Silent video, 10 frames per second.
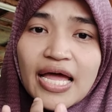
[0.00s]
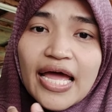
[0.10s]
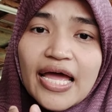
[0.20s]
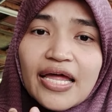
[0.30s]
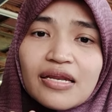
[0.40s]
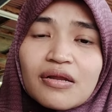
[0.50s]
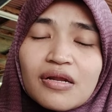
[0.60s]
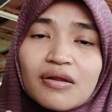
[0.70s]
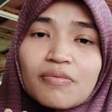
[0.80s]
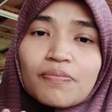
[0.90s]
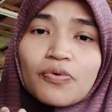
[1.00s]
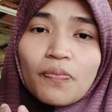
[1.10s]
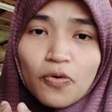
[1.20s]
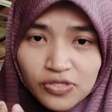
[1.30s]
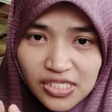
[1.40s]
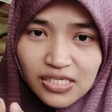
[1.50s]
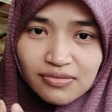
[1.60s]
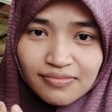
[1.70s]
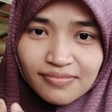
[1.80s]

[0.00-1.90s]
and proposal.